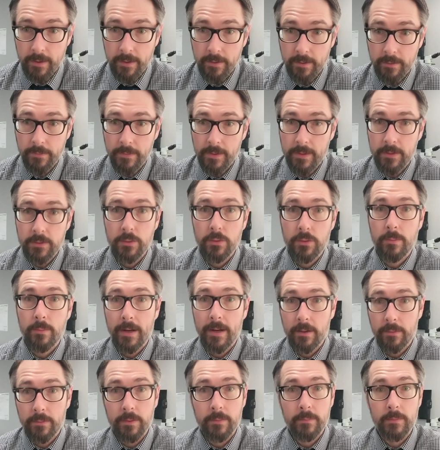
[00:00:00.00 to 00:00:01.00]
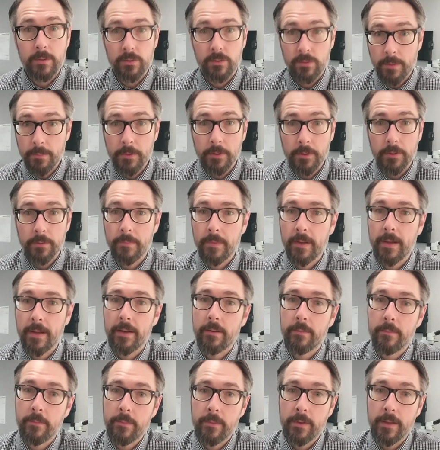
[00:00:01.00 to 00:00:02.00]
phase 2 biofilm disruptor
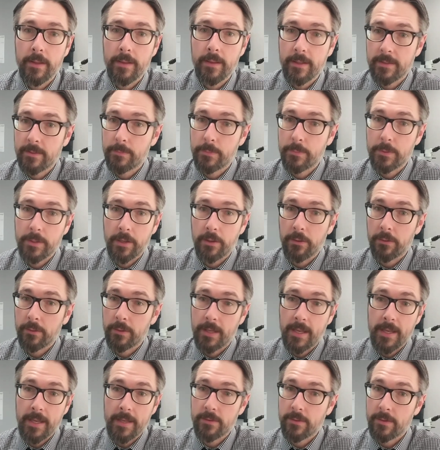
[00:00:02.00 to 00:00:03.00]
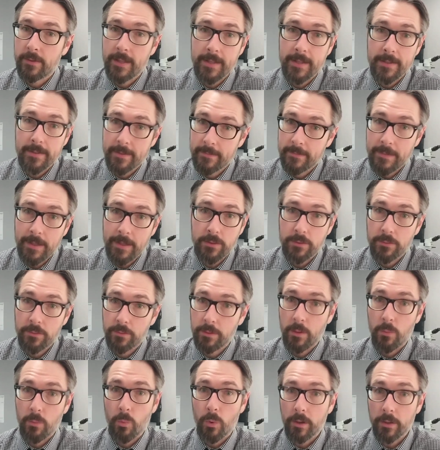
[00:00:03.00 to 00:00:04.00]
in this particular case. So that's
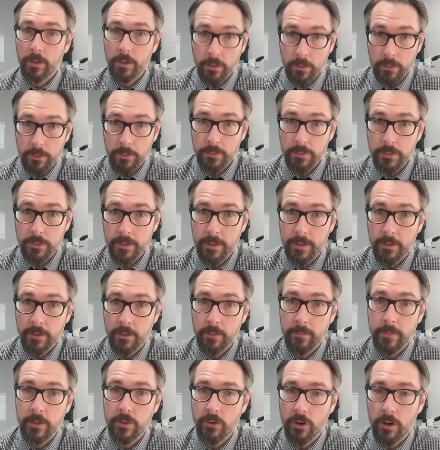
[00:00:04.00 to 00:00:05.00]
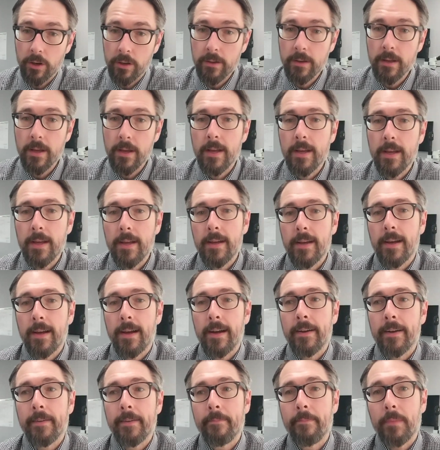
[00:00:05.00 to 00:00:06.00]
certainly one conclusion that could be drawn.
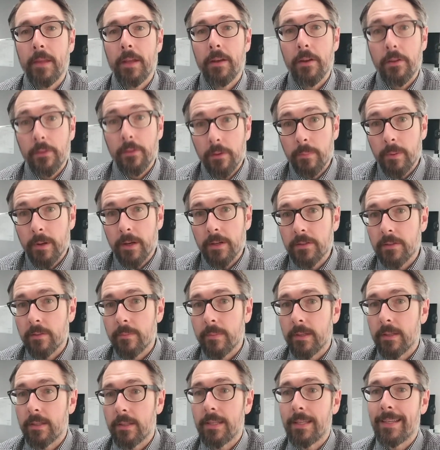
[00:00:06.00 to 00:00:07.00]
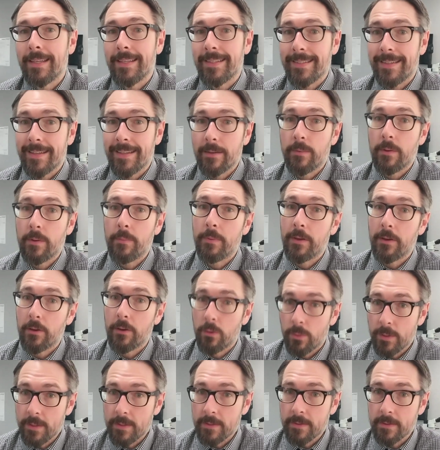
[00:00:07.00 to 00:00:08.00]
Another possibility is that it might be a
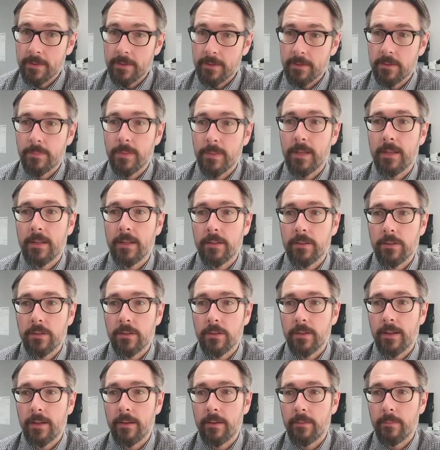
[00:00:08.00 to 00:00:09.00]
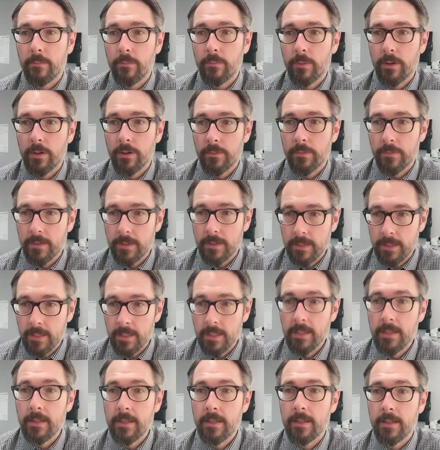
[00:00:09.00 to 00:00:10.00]
coincidence because where
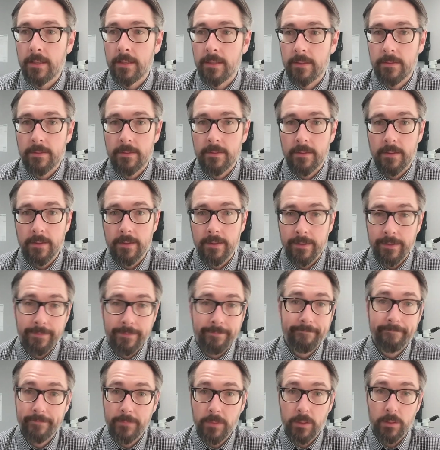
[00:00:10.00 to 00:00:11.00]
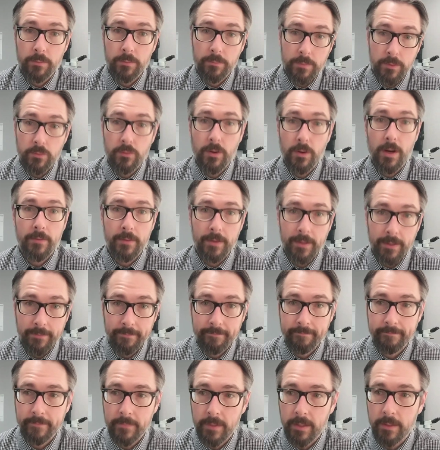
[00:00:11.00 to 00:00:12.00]
fatigue is the driving
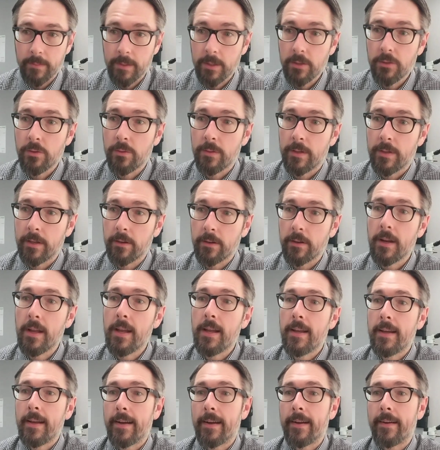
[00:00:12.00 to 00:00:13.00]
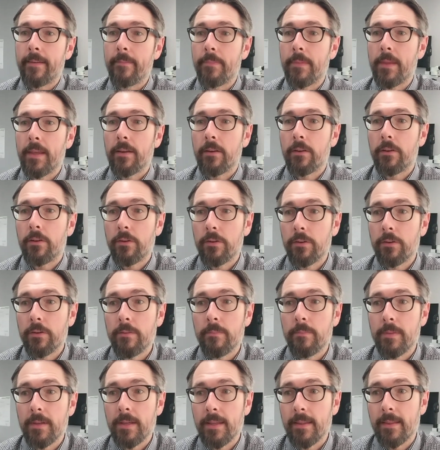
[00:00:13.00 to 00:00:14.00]
issue here, it could
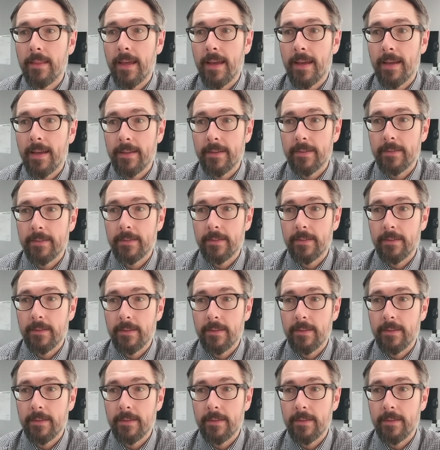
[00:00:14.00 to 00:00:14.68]
be that